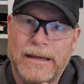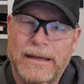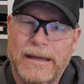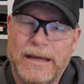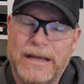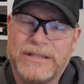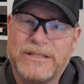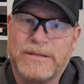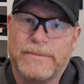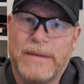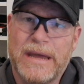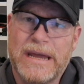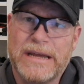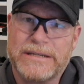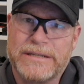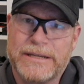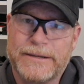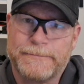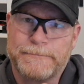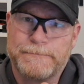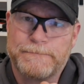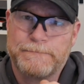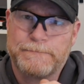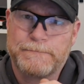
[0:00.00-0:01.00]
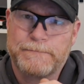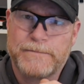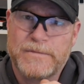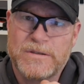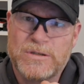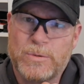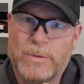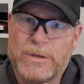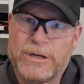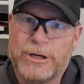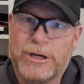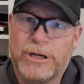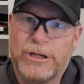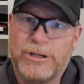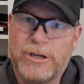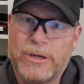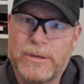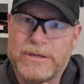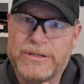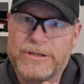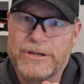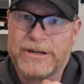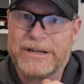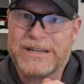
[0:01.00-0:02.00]
It's amazing. So what they're going to
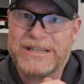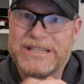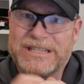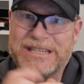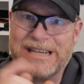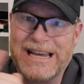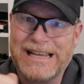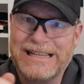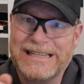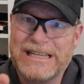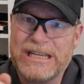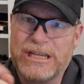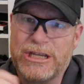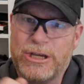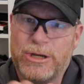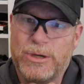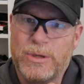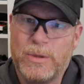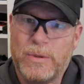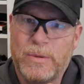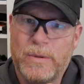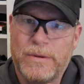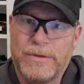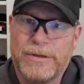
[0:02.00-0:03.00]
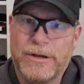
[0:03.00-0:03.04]
do is they're going to silence you,